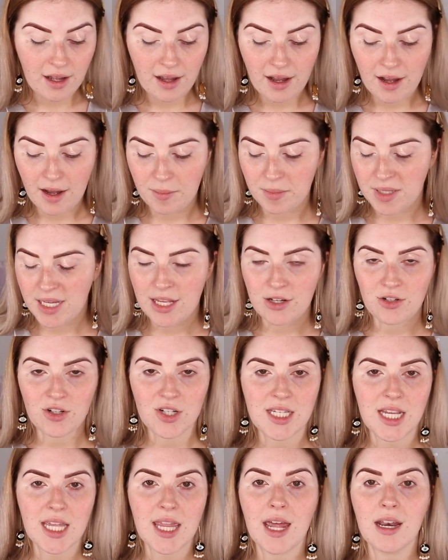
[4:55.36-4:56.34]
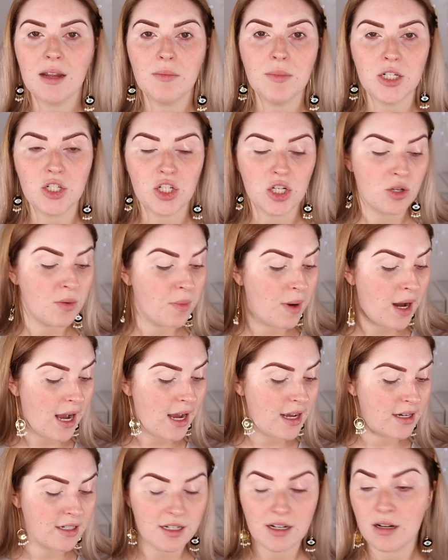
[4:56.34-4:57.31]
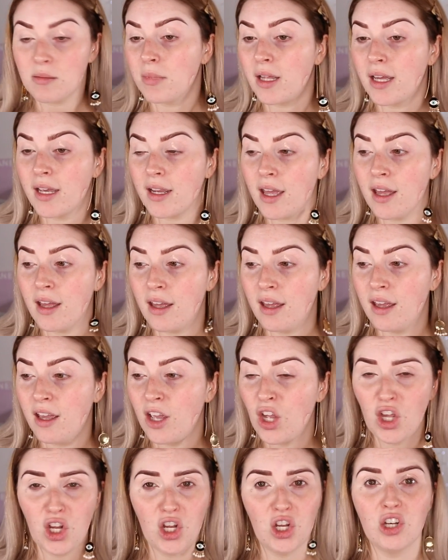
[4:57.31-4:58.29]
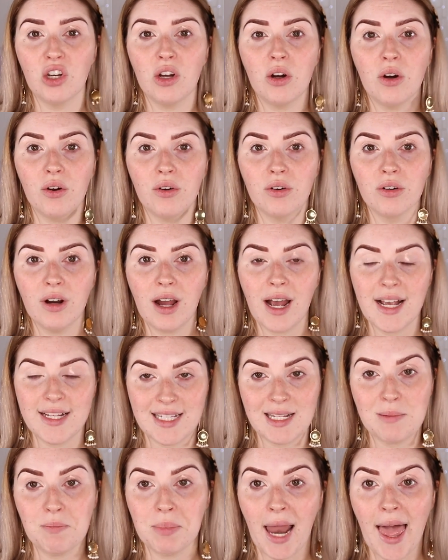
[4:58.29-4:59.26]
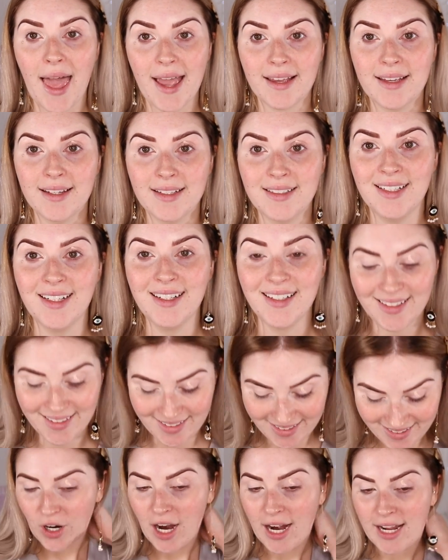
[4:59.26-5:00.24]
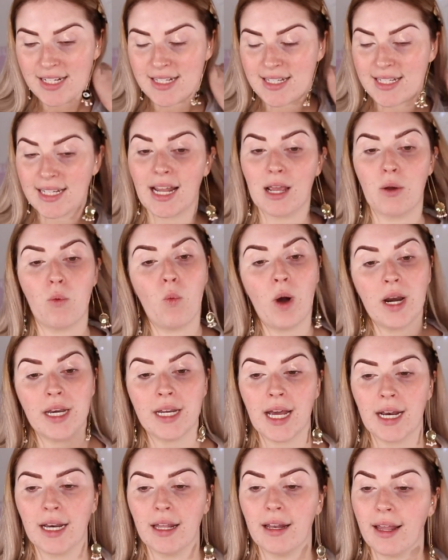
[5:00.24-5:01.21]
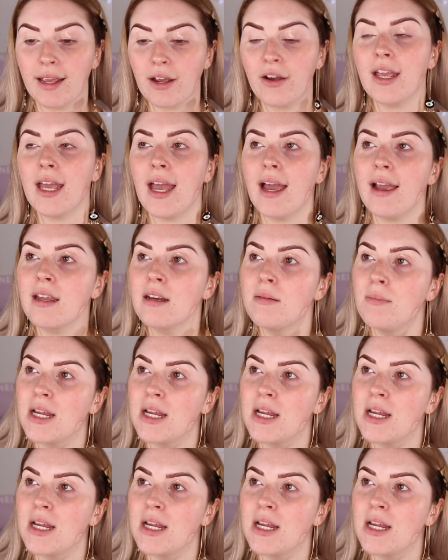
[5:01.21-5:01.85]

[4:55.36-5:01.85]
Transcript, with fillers: can you see that image in your mind? And I'm like, no, I see black. Or I can see like one color. Like, okay, I can